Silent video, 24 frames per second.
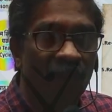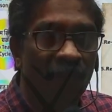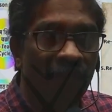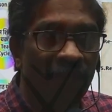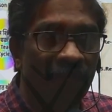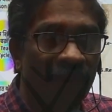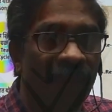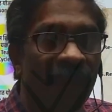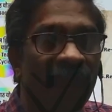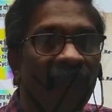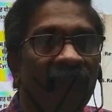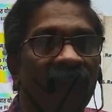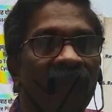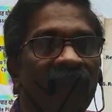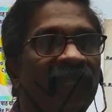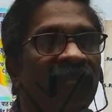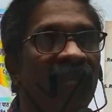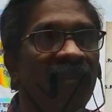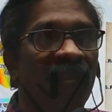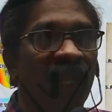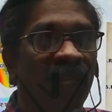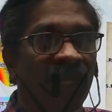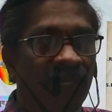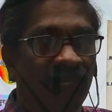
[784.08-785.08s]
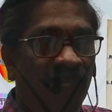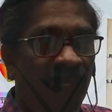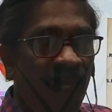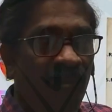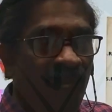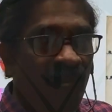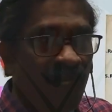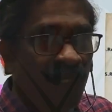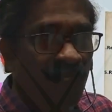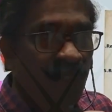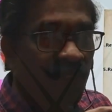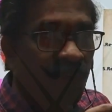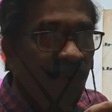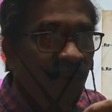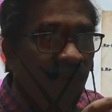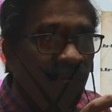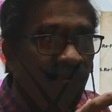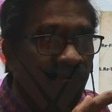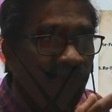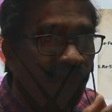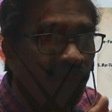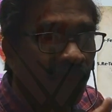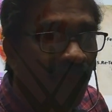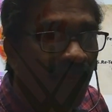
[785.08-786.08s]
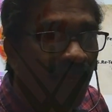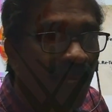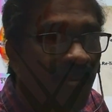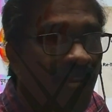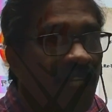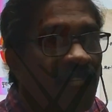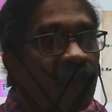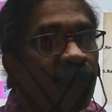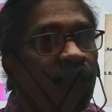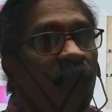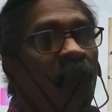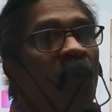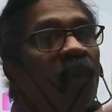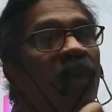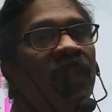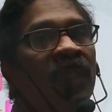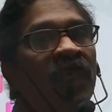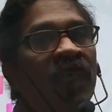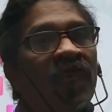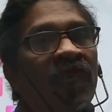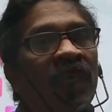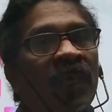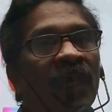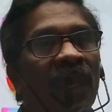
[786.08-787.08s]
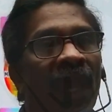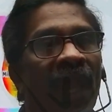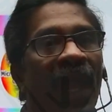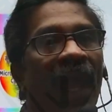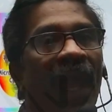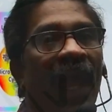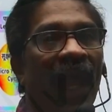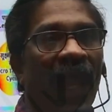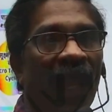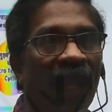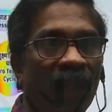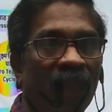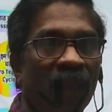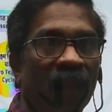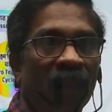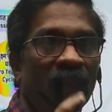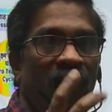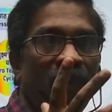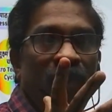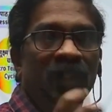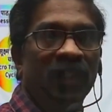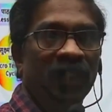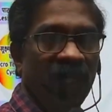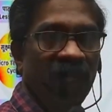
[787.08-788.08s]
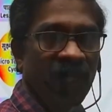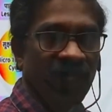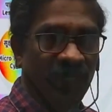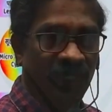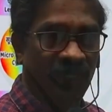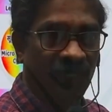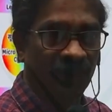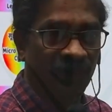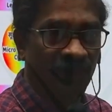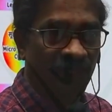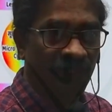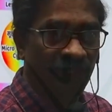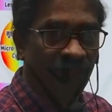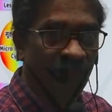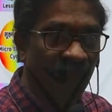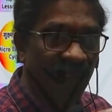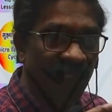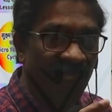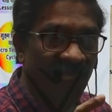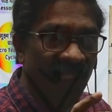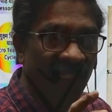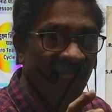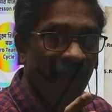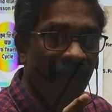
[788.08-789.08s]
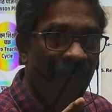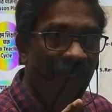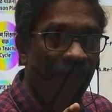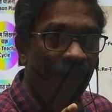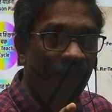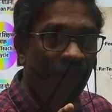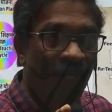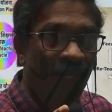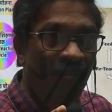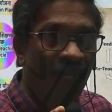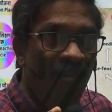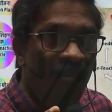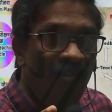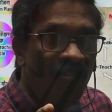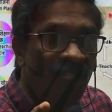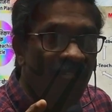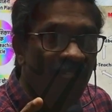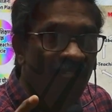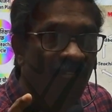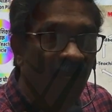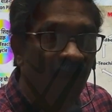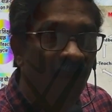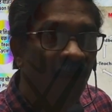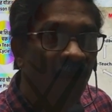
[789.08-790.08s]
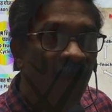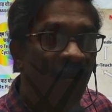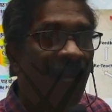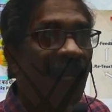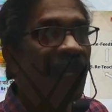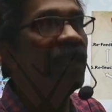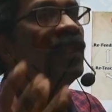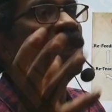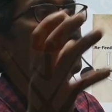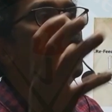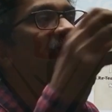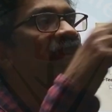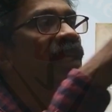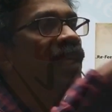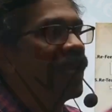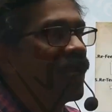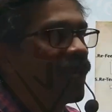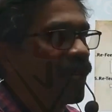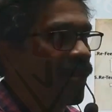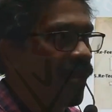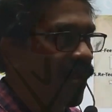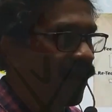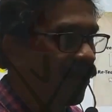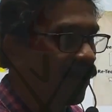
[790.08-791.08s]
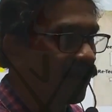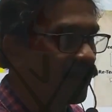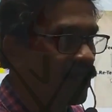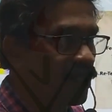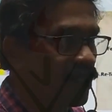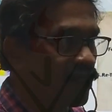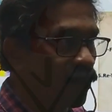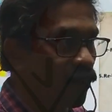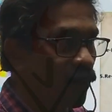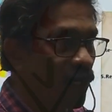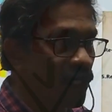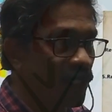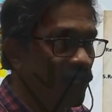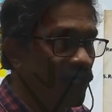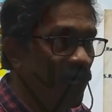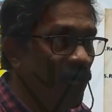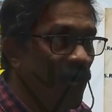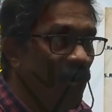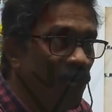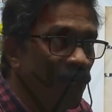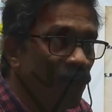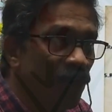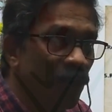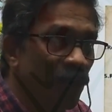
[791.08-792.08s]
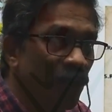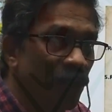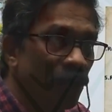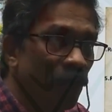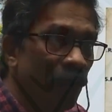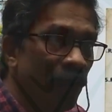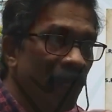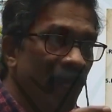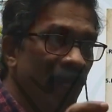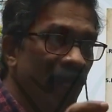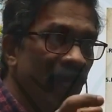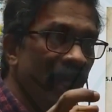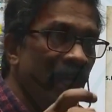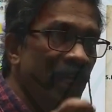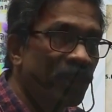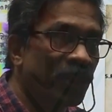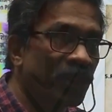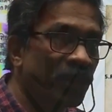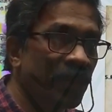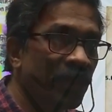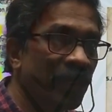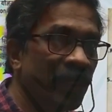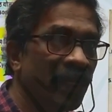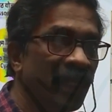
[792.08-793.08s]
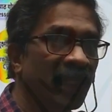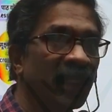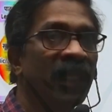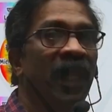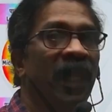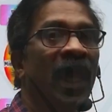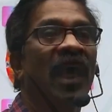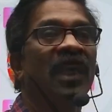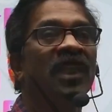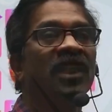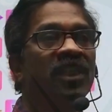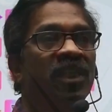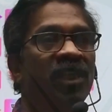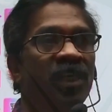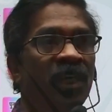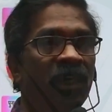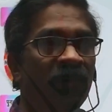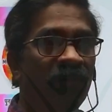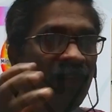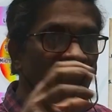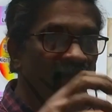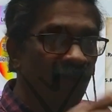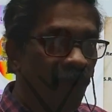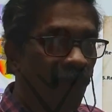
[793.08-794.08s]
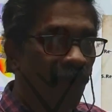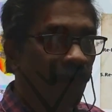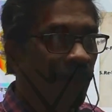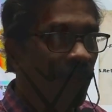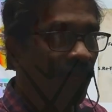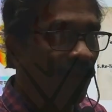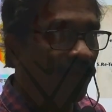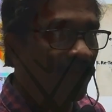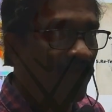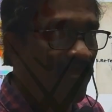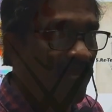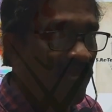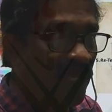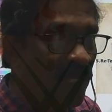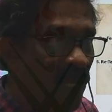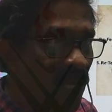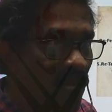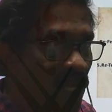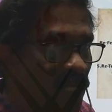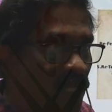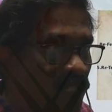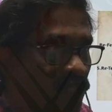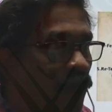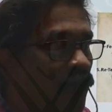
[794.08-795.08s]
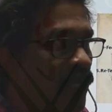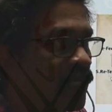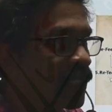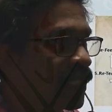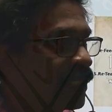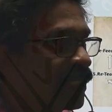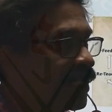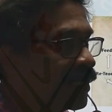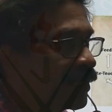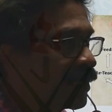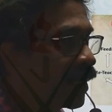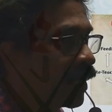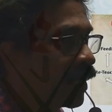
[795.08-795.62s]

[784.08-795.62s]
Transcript: be very vigilant in order to respond to the questions. So teacher must be stimulate the thinking level of the students in order to ensure the active involvement of the students in the